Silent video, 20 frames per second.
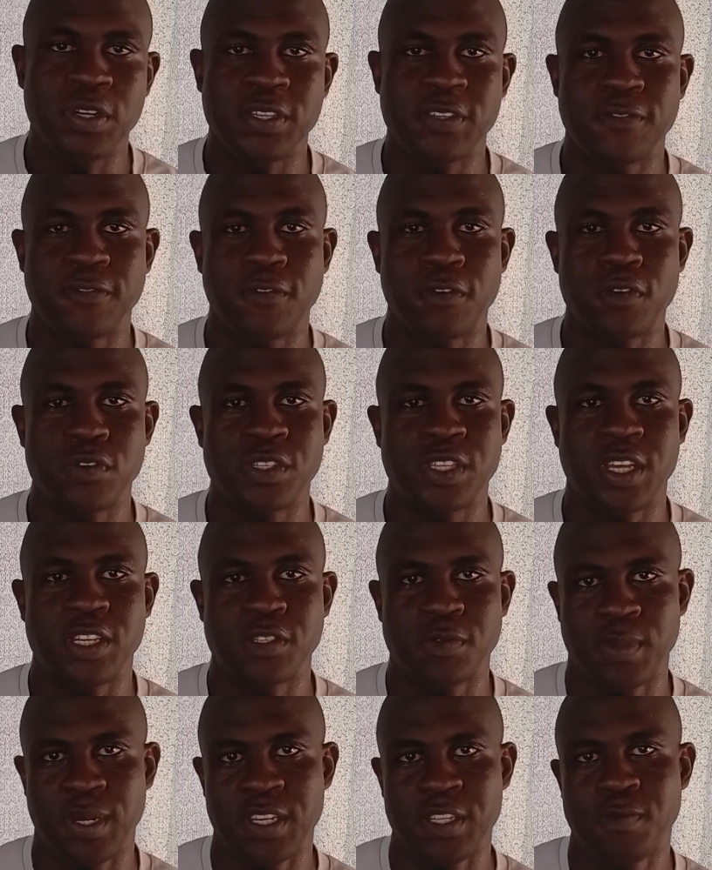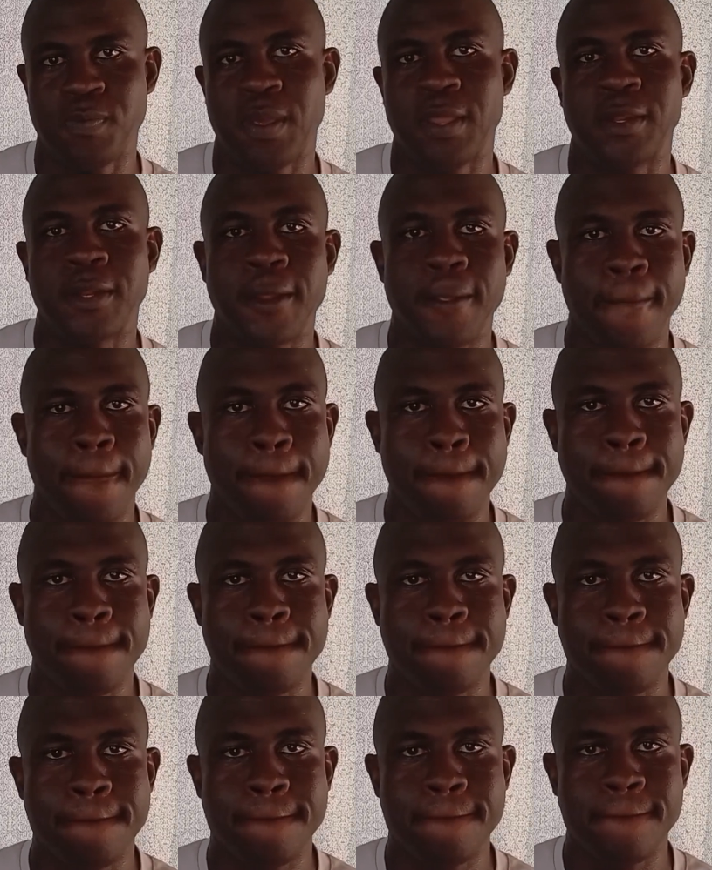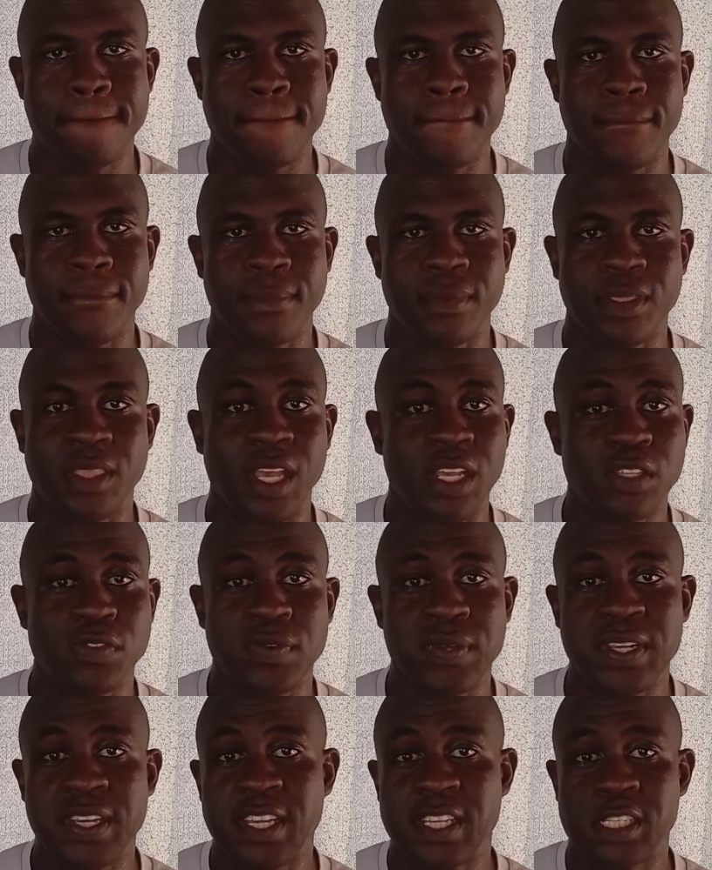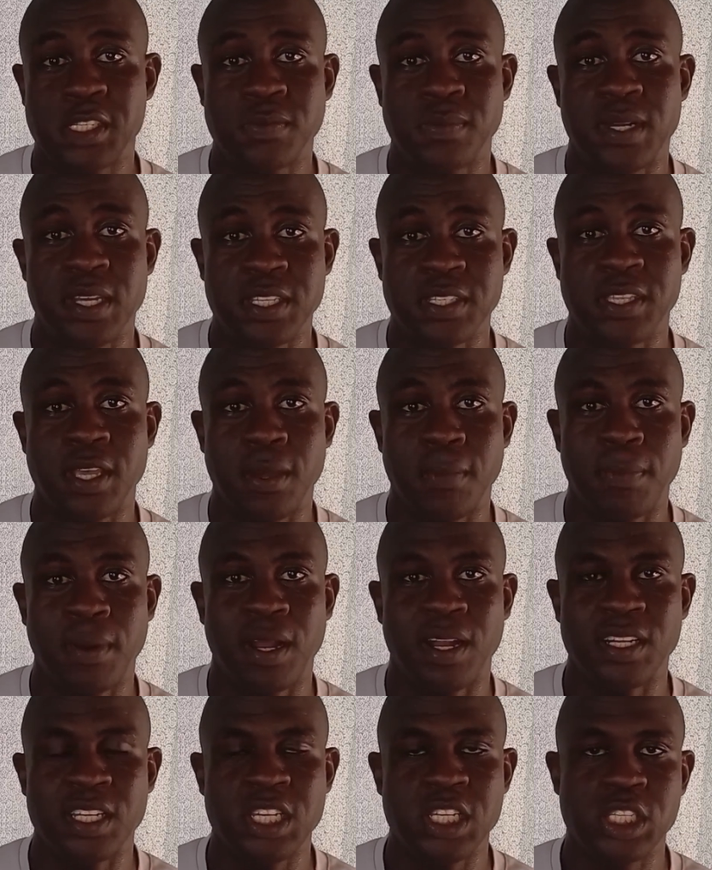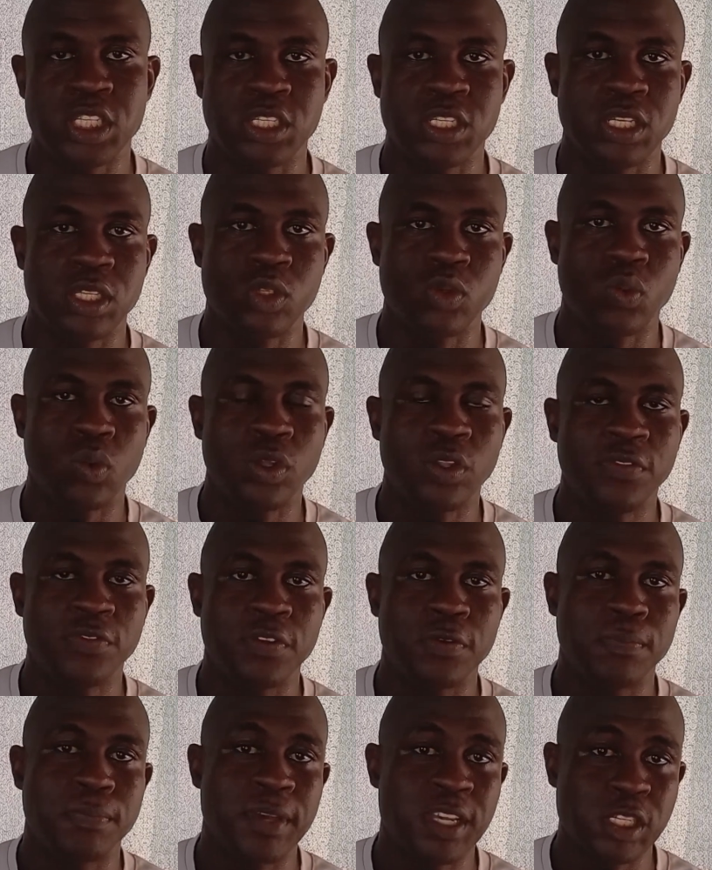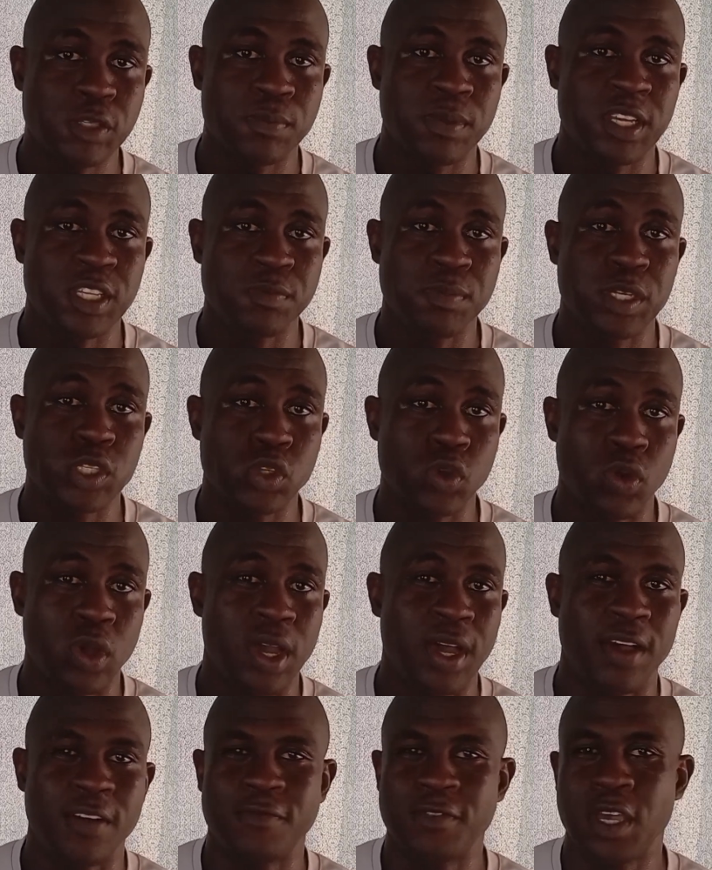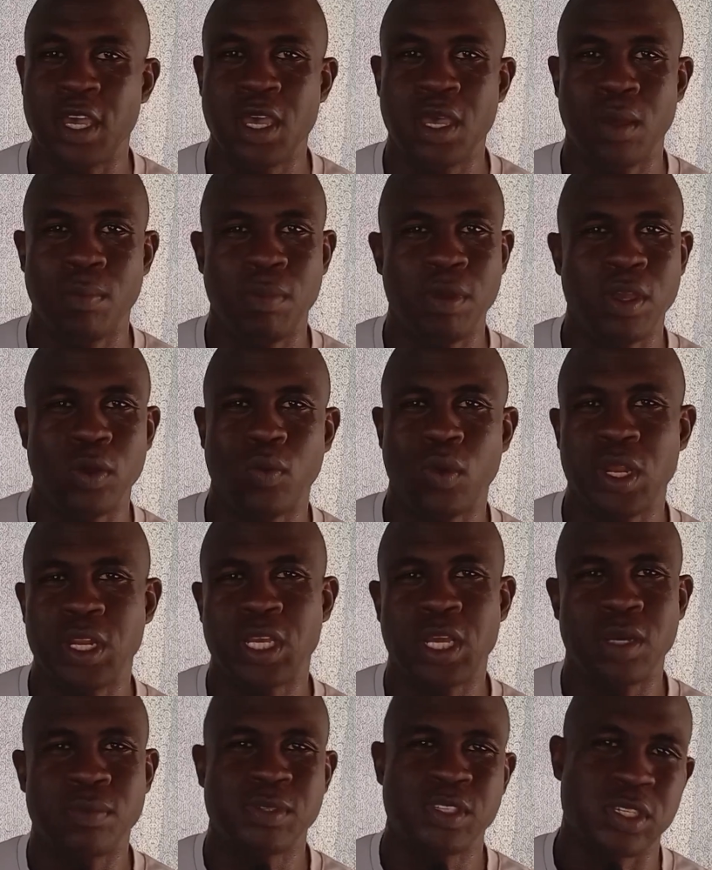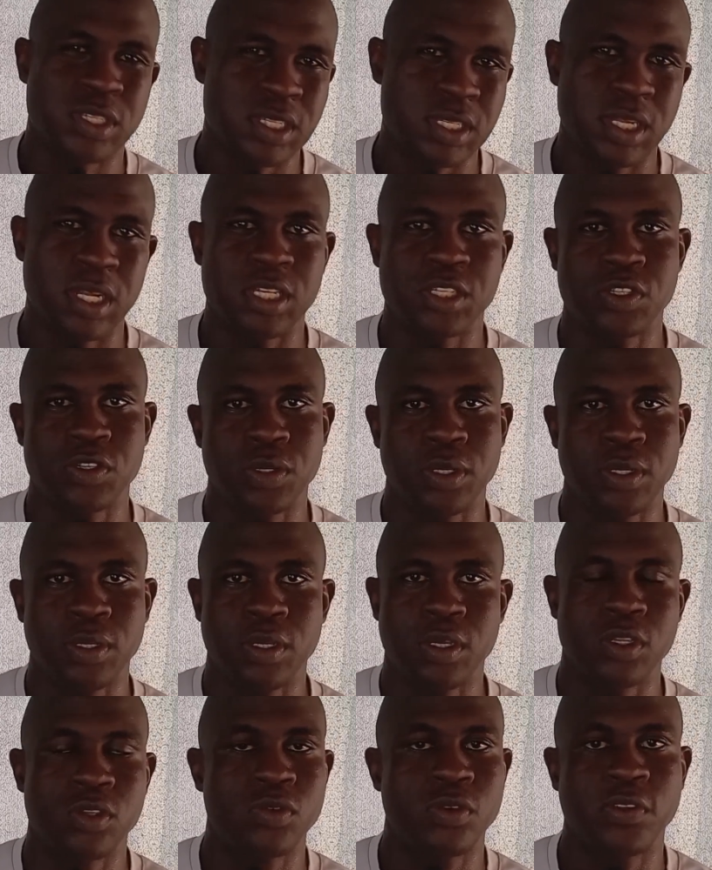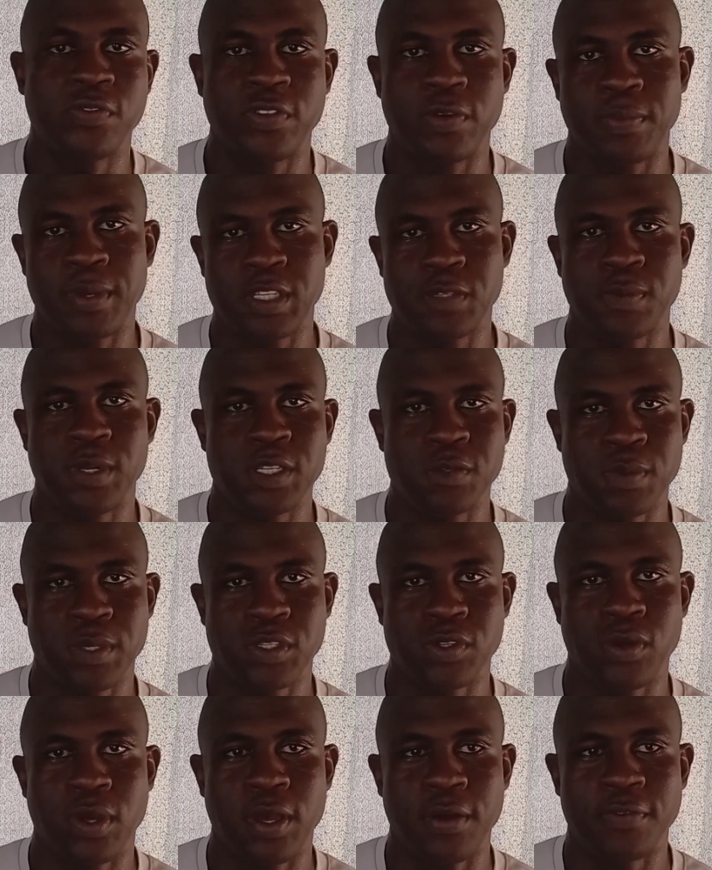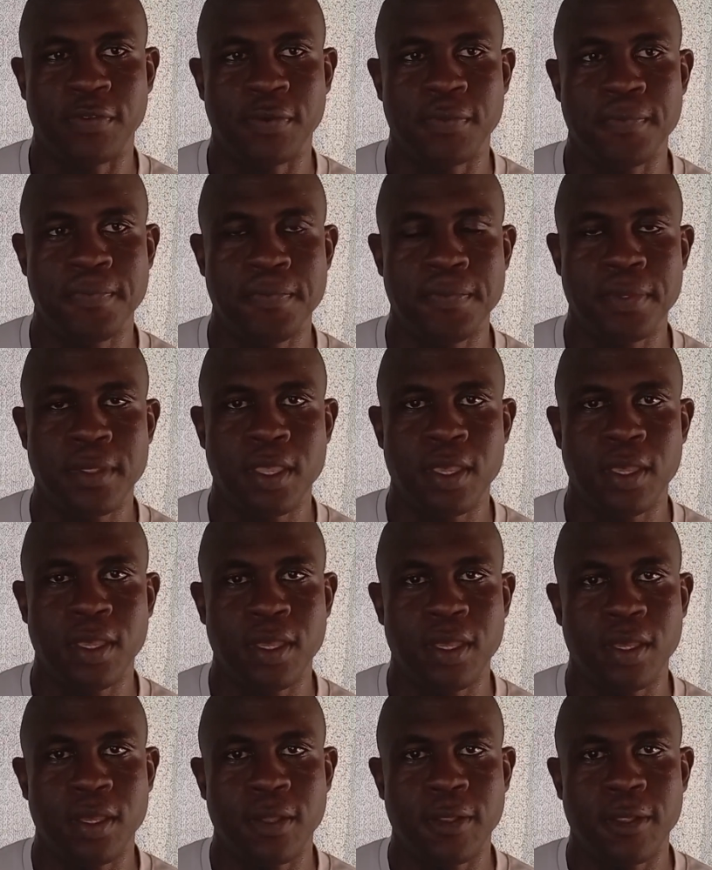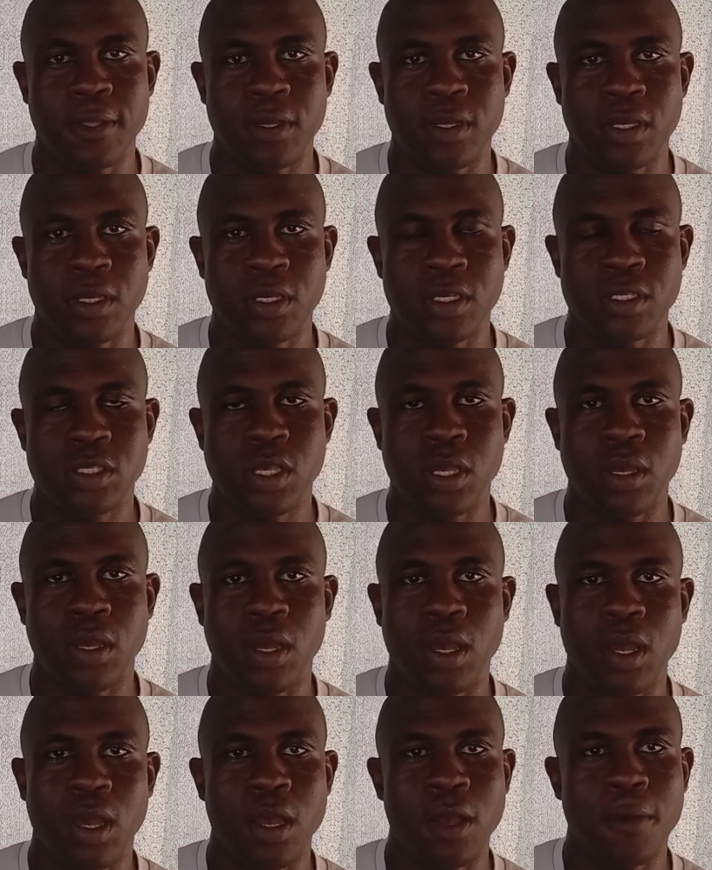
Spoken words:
in first house placement. That really explains that part. It's one of the best placements to have, but when it comes to synastry, it's one of the best placements to have. So